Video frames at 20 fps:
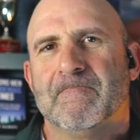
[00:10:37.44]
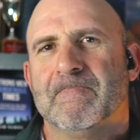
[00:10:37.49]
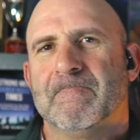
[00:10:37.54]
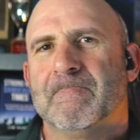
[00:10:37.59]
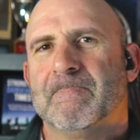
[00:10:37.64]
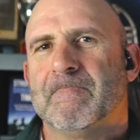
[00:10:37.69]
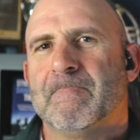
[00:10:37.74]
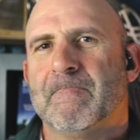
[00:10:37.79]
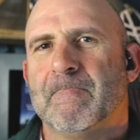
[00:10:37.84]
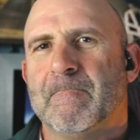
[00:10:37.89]

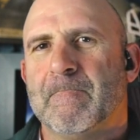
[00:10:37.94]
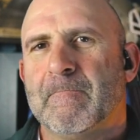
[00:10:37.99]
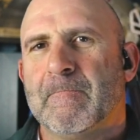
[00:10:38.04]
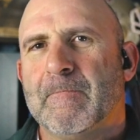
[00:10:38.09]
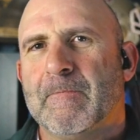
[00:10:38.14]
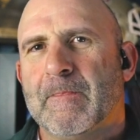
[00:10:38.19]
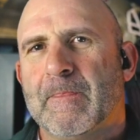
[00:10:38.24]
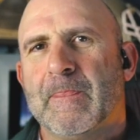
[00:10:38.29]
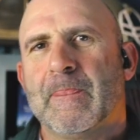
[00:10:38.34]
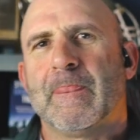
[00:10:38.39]
We're in the middle
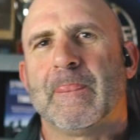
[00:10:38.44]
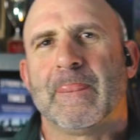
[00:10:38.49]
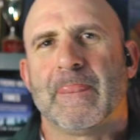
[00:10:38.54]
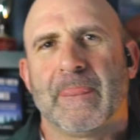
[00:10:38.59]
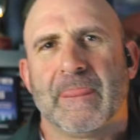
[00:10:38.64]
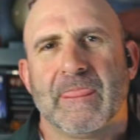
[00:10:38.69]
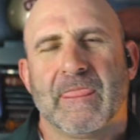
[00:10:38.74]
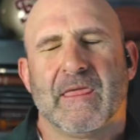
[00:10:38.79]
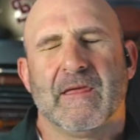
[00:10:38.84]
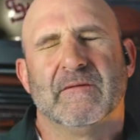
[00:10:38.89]
of it,
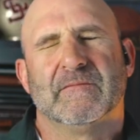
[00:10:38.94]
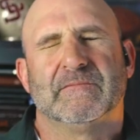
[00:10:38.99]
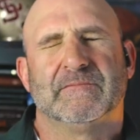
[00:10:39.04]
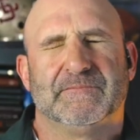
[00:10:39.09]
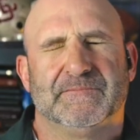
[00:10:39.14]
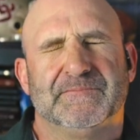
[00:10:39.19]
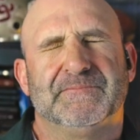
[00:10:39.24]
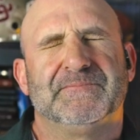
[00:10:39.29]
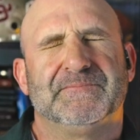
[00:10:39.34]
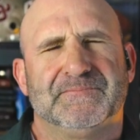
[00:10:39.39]
um,
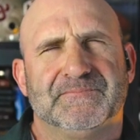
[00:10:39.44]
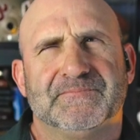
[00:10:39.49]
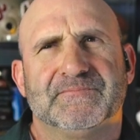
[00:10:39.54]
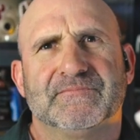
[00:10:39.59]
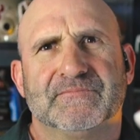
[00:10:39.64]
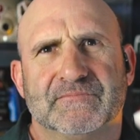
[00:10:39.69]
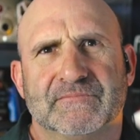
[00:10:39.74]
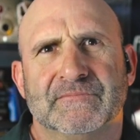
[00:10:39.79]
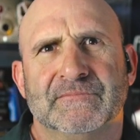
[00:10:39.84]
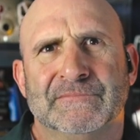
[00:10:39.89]
or maybe
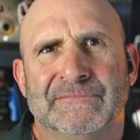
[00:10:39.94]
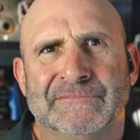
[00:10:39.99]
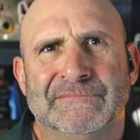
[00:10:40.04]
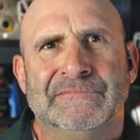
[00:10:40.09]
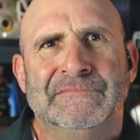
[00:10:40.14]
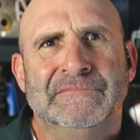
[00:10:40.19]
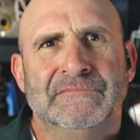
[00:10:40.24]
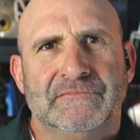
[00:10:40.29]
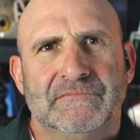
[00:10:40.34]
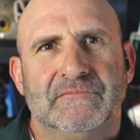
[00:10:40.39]

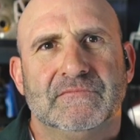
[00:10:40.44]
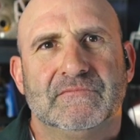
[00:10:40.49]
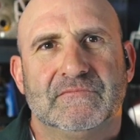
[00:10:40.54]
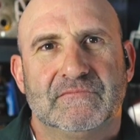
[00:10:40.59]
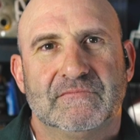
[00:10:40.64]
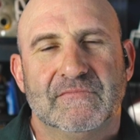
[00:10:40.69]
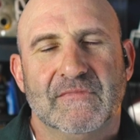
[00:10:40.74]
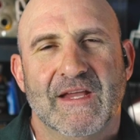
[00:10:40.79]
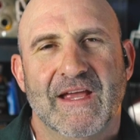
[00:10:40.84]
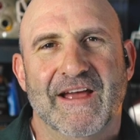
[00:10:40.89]
hopefully,
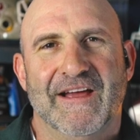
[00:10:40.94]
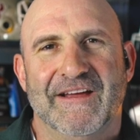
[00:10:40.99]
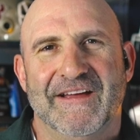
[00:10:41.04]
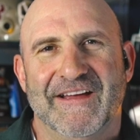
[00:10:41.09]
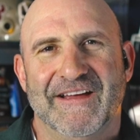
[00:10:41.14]
I'd